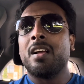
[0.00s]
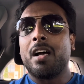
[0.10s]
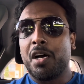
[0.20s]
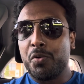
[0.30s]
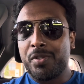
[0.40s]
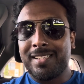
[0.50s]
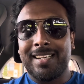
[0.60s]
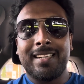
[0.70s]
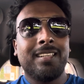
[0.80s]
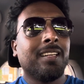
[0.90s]

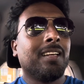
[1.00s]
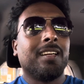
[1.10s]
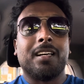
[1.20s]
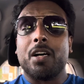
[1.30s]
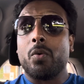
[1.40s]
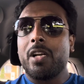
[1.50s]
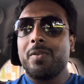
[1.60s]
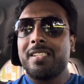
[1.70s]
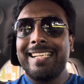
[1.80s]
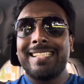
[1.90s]
outside. What I
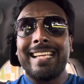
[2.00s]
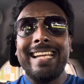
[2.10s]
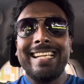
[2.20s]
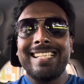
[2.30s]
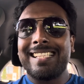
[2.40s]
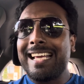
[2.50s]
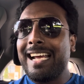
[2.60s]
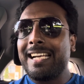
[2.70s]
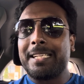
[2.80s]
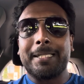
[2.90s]
was saying is
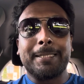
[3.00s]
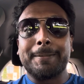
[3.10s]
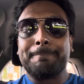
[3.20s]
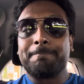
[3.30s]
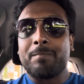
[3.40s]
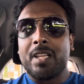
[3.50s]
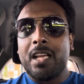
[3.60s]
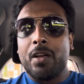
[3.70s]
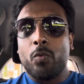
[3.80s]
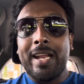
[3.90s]
that
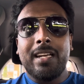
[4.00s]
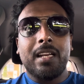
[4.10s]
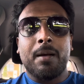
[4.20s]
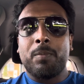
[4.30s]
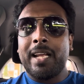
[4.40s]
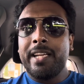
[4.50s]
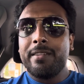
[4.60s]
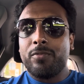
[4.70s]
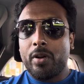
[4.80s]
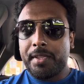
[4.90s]
when applying
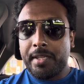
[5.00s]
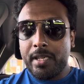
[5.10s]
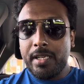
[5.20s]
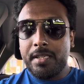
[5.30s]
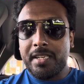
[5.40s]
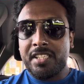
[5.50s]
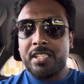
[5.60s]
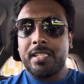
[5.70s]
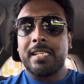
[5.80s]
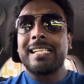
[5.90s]
for a theory
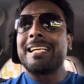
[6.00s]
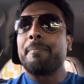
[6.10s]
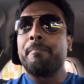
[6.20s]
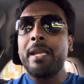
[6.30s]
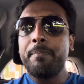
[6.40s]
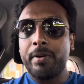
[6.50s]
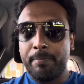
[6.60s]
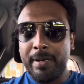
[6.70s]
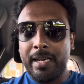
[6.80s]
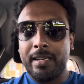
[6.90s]
test, be
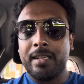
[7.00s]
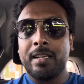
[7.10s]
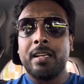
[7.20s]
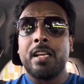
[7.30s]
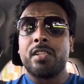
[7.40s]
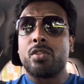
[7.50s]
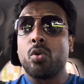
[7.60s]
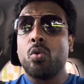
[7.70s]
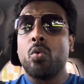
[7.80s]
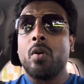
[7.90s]
prepared.
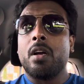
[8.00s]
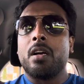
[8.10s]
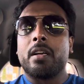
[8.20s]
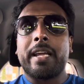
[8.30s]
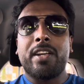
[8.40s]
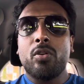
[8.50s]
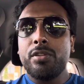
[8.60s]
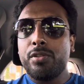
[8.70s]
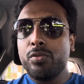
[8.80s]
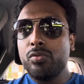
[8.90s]
So get on
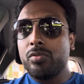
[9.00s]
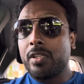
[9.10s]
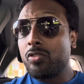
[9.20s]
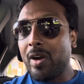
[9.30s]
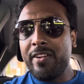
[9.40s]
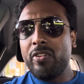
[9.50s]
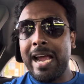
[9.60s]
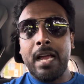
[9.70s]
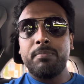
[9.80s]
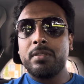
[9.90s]
to the Drive app,